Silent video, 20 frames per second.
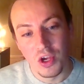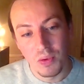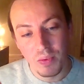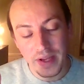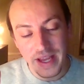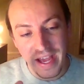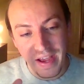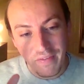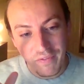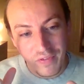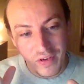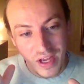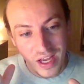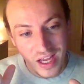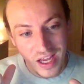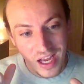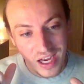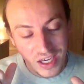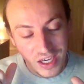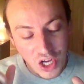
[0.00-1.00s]
We have
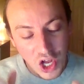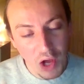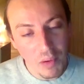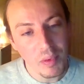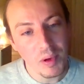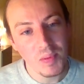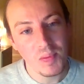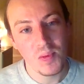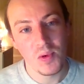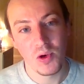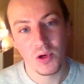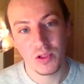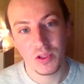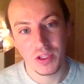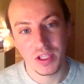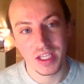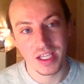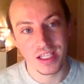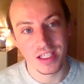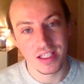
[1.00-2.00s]
a couple more
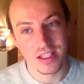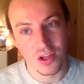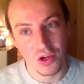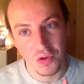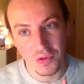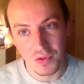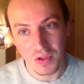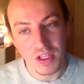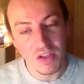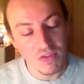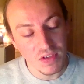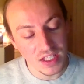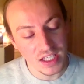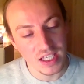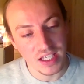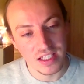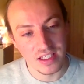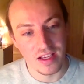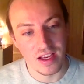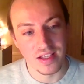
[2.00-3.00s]
things that are really,
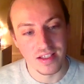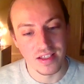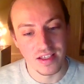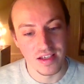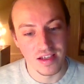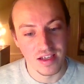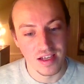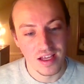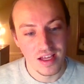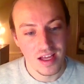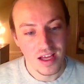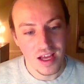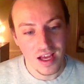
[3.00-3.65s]
really exciting